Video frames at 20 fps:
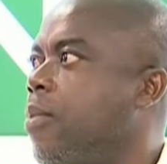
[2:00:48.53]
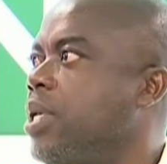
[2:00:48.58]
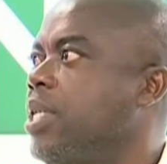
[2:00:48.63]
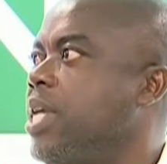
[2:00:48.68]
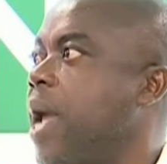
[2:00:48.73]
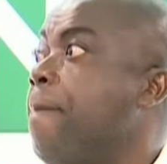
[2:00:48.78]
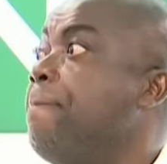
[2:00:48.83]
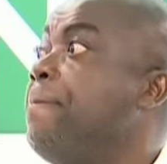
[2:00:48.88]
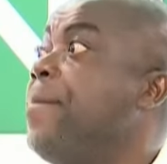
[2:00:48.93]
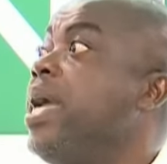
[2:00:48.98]

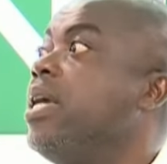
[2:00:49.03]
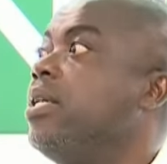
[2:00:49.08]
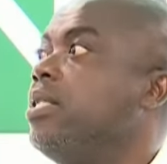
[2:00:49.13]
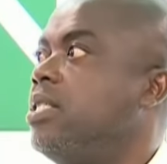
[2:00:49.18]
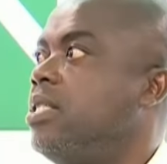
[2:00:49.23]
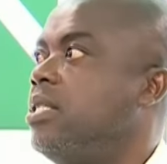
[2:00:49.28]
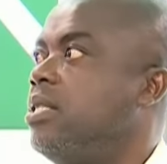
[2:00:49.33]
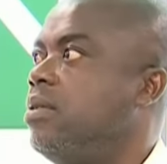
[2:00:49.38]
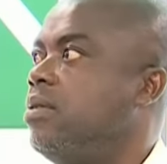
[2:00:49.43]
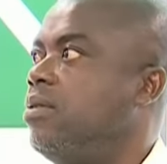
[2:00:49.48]
their
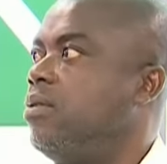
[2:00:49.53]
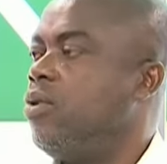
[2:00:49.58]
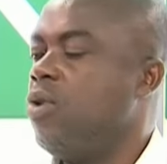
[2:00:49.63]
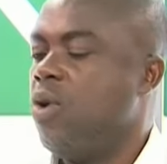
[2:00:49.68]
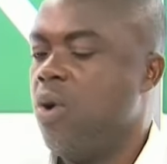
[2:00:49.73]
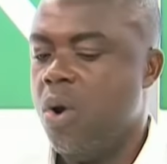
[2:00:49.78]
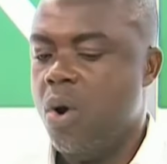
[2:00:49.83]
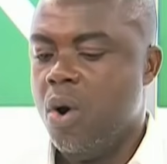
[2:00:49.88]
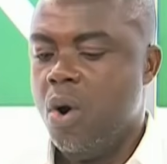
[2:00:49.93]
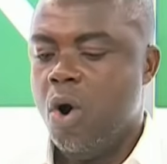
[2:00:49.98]
base
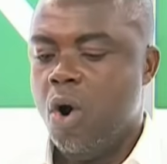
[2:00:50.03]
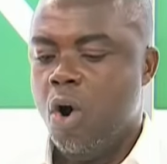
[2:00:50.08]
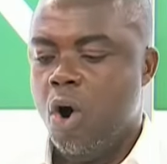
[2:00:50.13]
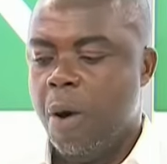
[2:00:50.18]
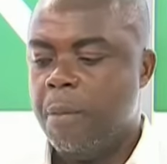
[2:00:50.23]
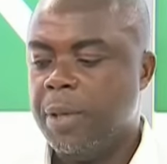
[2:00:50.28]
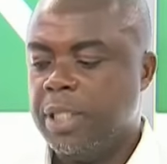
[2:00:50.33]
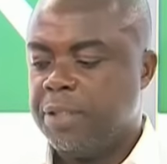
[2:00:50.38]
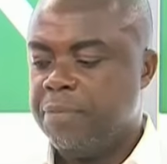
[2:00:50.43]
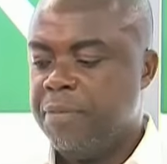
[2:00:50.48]

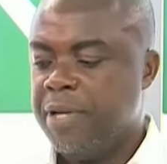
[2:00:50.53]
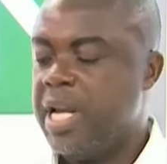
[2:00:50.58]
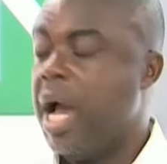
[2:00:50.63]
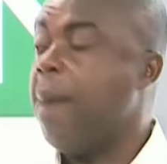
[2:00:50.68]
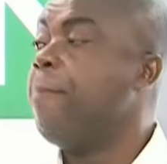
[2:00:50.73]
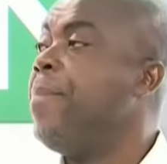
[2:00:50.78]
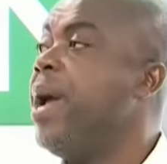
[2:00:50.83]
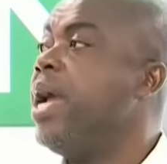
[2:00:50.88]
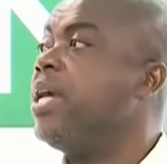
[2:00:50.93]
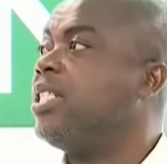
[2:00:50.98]
omutimi
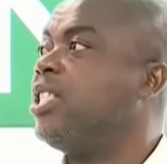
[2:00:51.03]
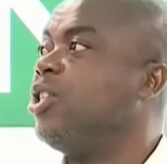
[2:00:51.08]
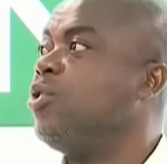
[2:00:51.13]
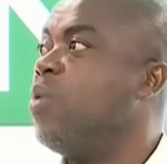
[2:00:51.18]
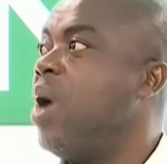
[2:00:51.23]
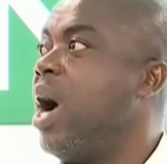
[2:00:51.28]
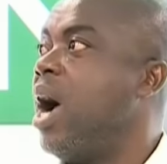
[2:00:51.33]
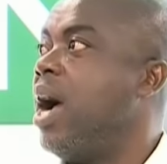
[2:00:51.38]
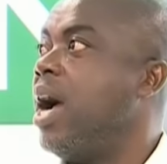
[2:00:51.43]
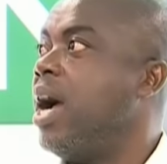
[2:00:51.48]
nya base
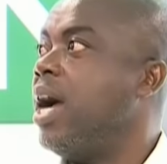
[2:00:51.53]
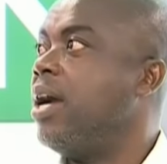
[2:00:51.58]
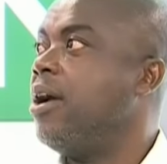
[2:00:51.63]
no a